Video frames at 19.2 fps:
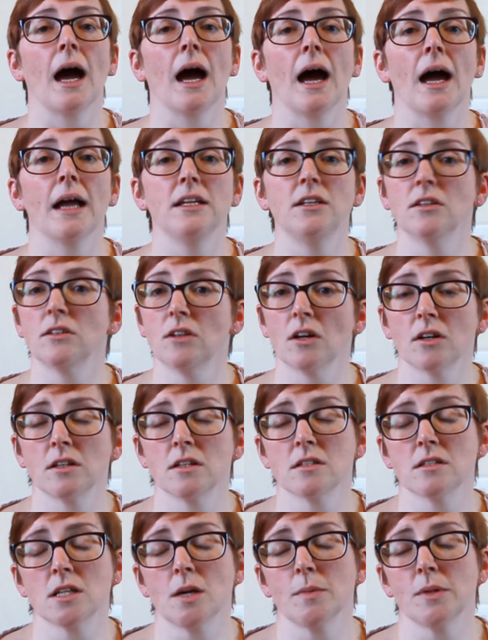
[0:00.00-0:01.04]
and you're not going
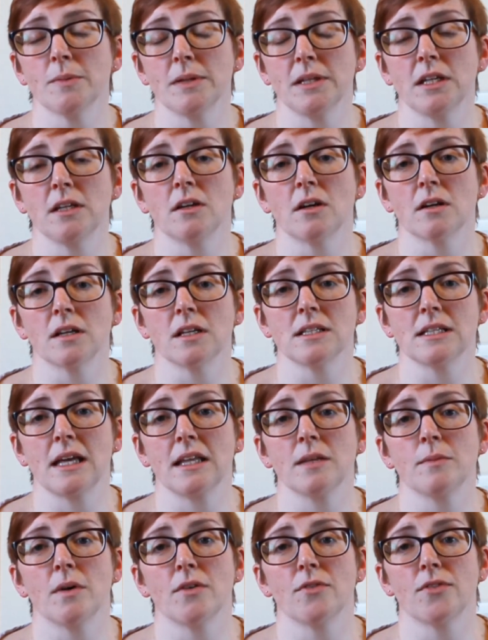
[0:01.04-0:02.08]
to stop them and you're not going to tell
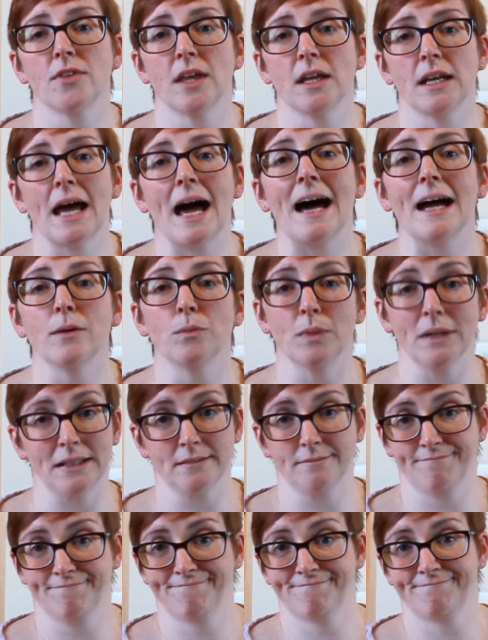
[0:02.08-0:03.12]
them off, then I will.
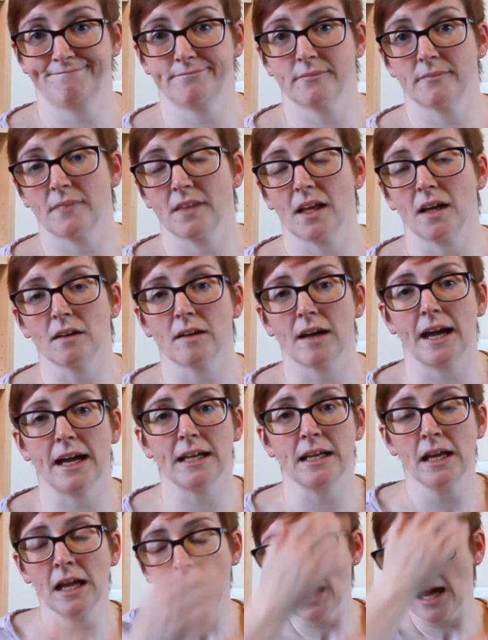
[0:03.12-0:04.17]

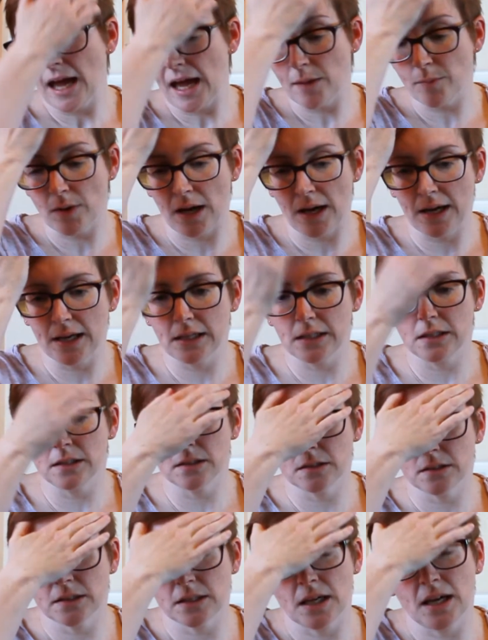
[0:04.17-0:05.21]
Okay, I
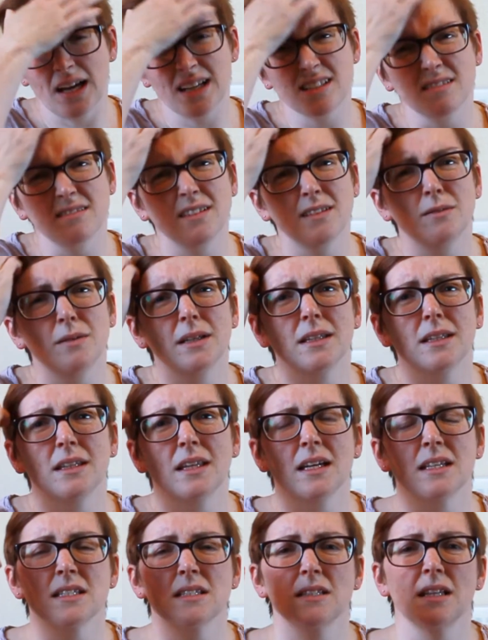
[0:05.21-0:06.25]
don't know whether
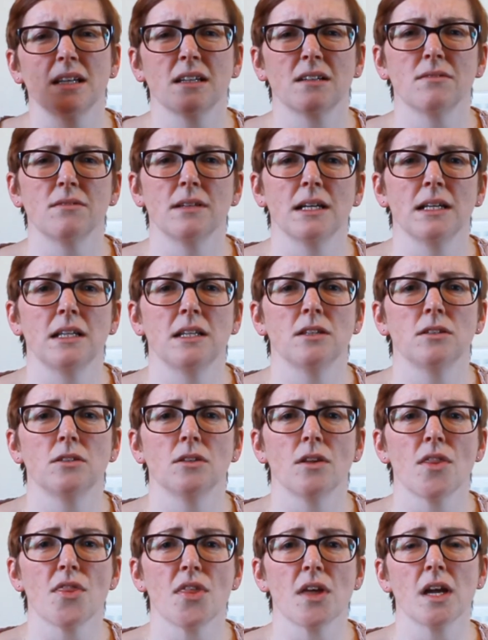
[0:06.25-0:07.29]
that's like really the
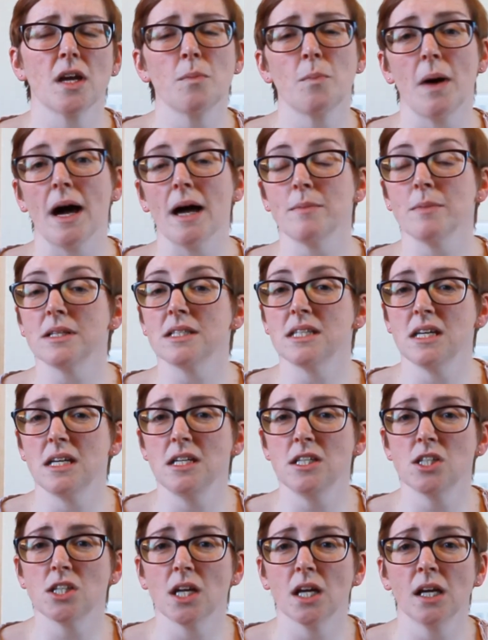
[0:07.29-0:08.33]
done thing, but I'm a
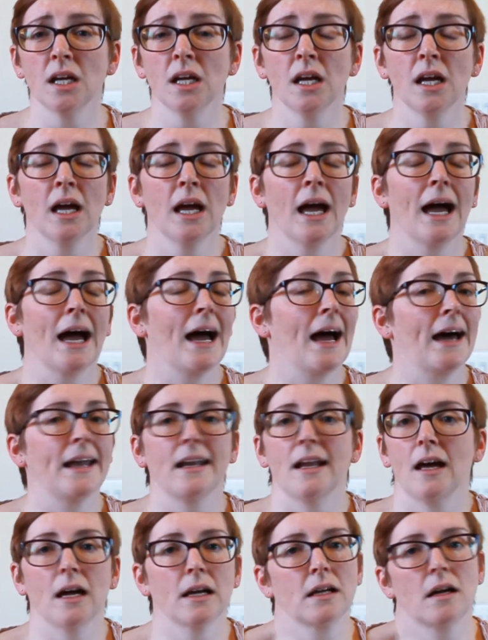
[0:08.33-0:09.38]
teacher and
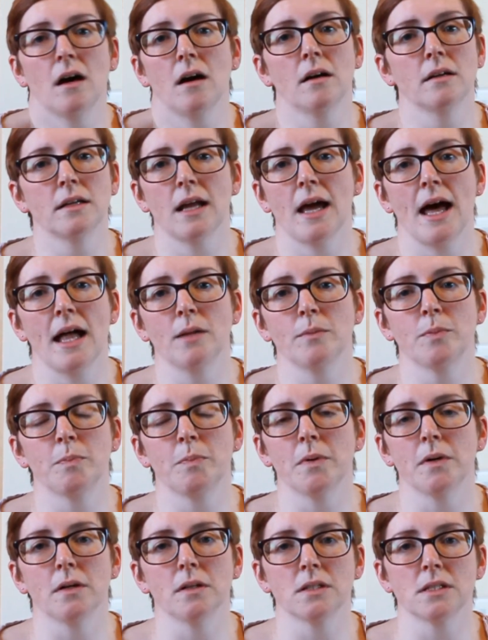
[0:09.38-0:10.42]
I can't help
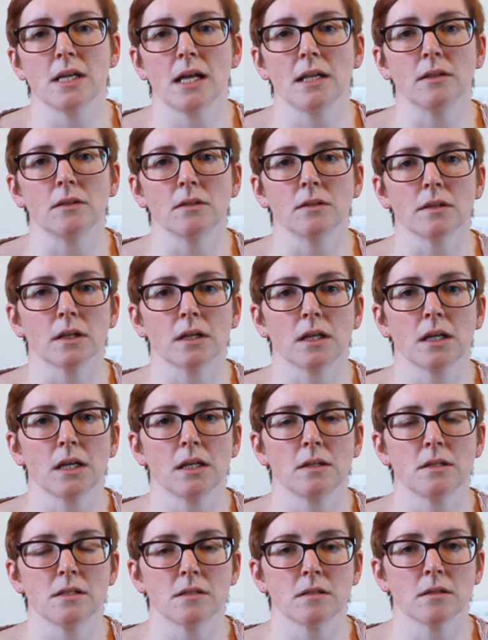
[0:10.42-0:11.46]
but tell other
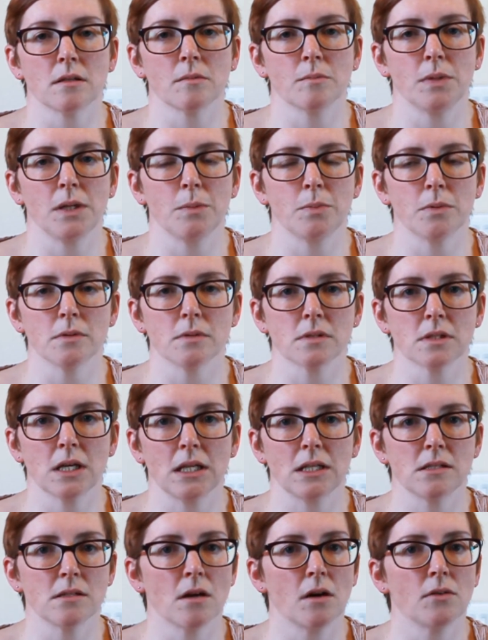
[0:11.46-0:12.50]
people's
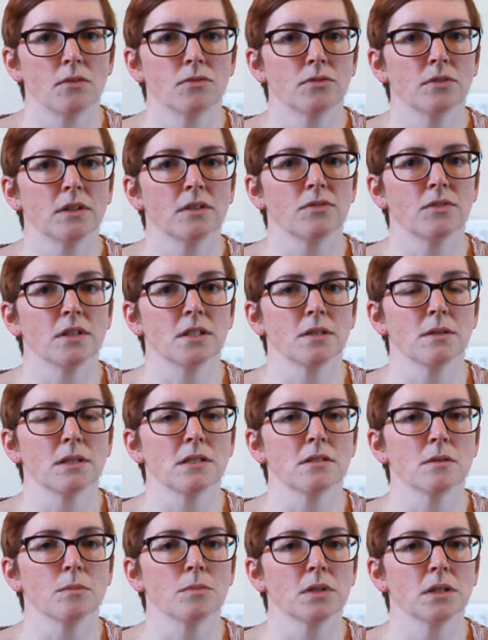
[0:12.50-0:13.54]
kids off if they're doing
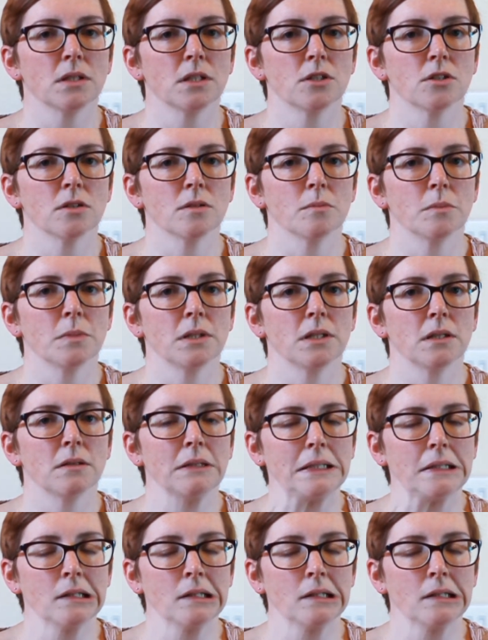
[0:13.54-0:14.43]
something they shouldn't be doing.